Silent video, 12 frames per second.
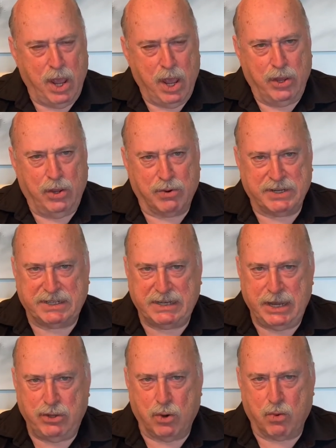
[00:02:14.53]
You're a
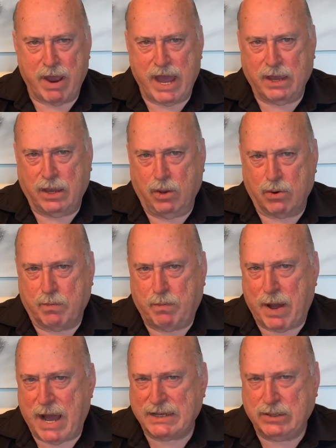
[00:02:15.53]
senior rank. You're
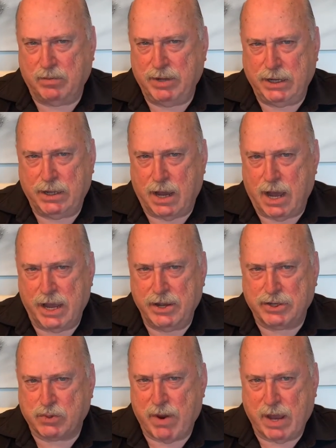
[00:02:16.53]
possibly the
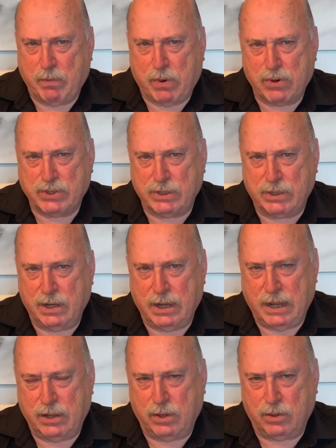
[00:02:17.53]
highest ranked person
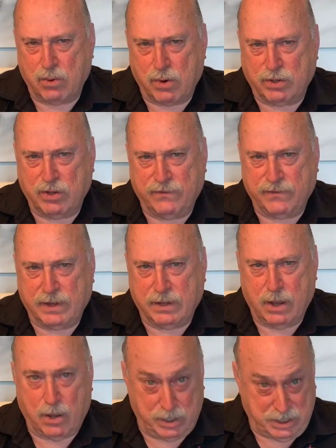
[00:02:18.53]
in the north of
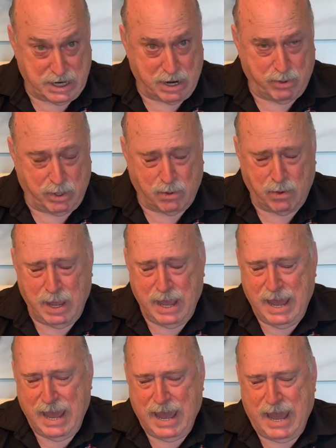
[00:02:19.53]
Ontario
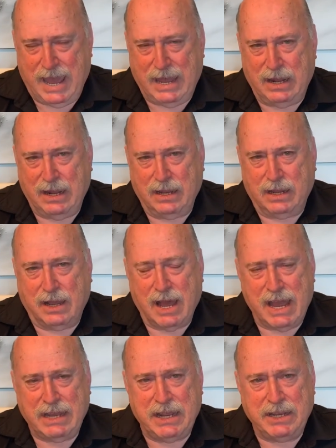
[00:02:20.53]
and
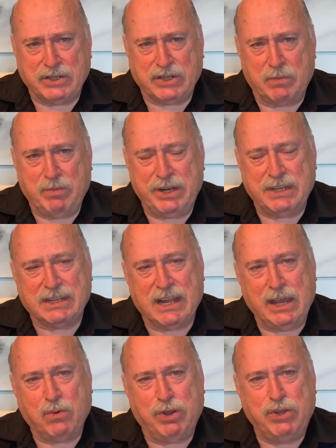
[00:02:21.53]
guiding somebody. It's
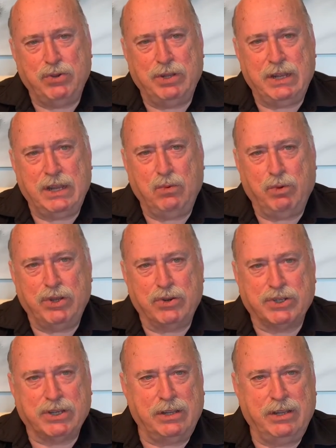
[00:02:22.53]
like what you did with your
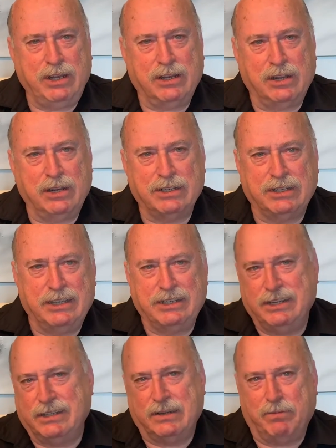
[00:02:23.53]
son Nicholas since
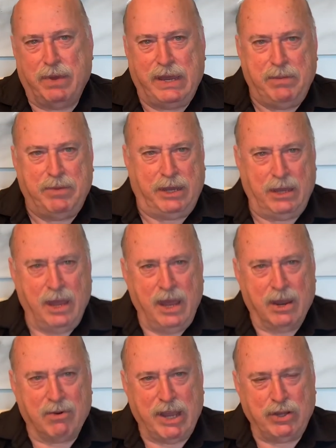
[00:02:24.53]
he's a baby,
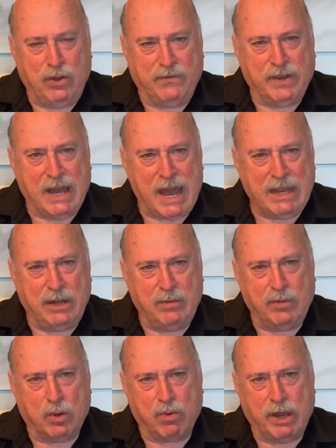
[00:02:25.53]
right? You've guided
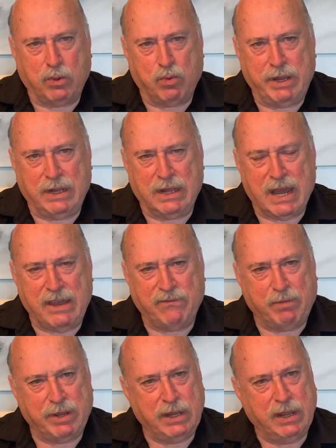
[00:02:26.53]
him the right way in life,
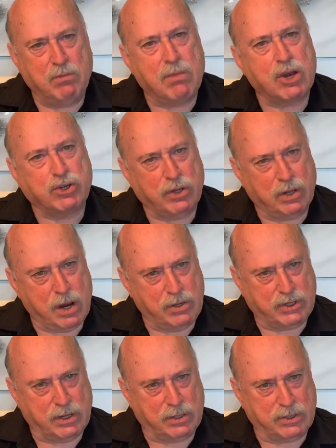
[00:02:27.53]
but in martial
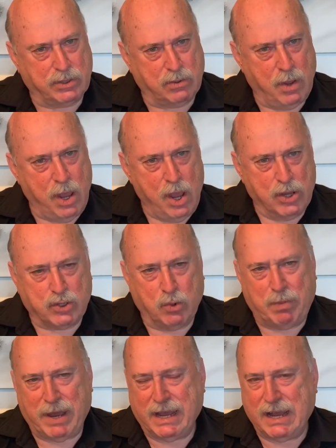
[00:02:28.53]
arts also. So
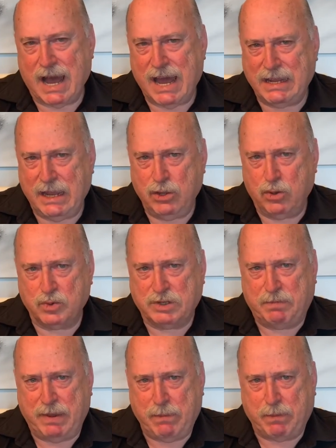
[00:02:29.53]
by guiding those
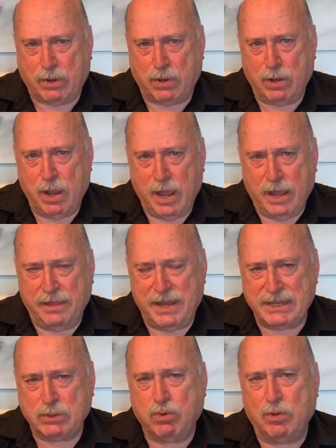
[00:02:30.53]
people,
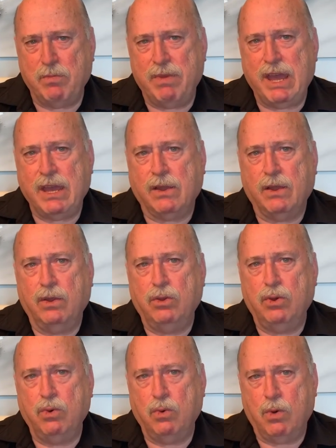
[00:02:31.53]
this will make
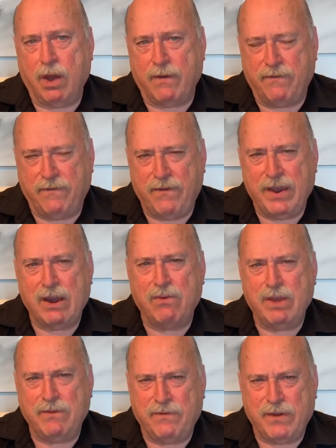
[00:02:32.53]
you a
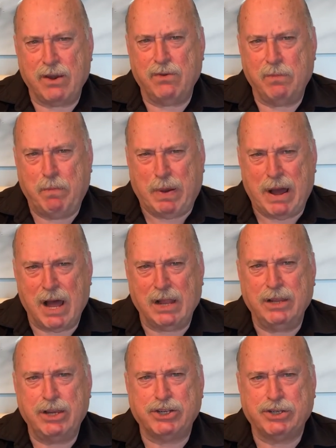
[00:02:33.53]
very, very
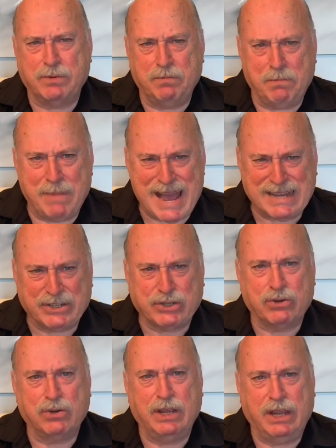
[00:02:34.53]
polished
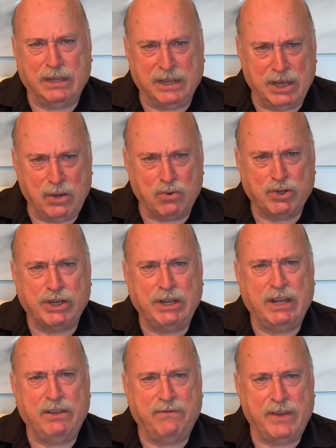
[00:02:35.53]
master in Kyoshi
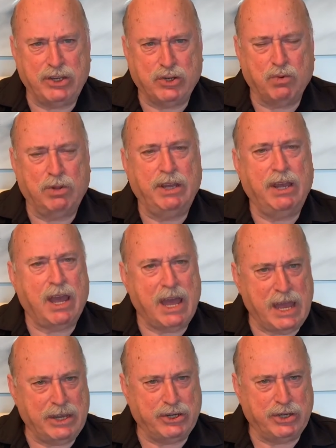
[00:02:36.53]
and eventually a
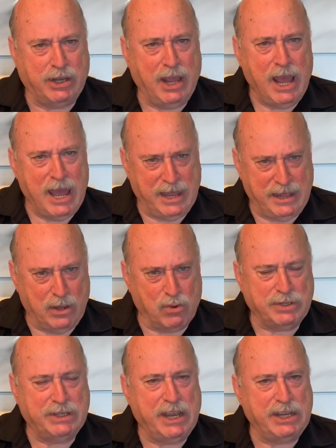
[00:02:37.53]
Hanshi. And
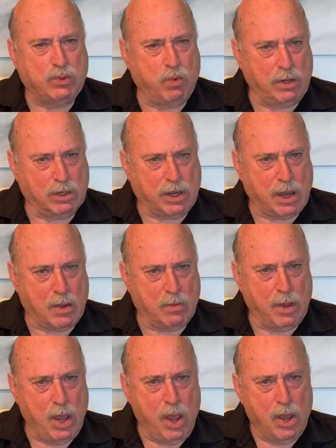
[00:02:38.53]
those days will come.